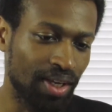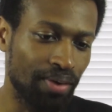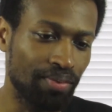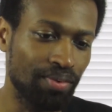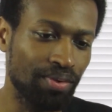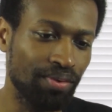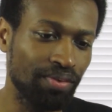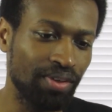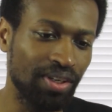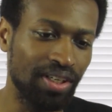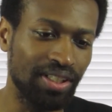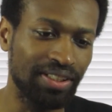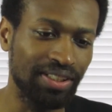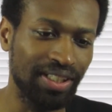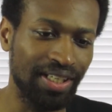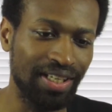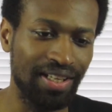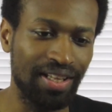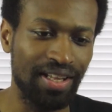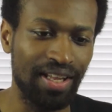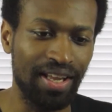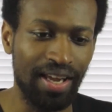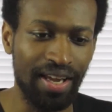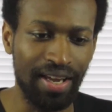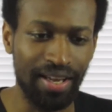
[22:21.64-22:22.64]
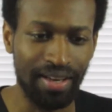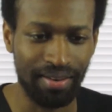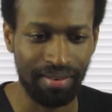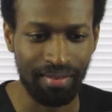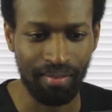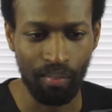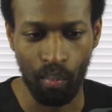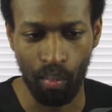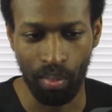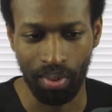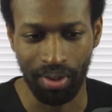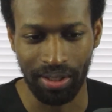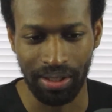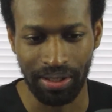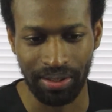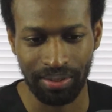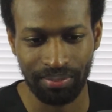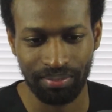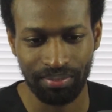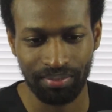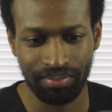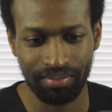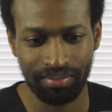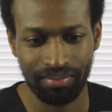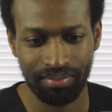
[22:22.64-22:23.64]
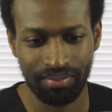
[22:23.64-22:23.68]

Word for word: I wouldn't really say that, but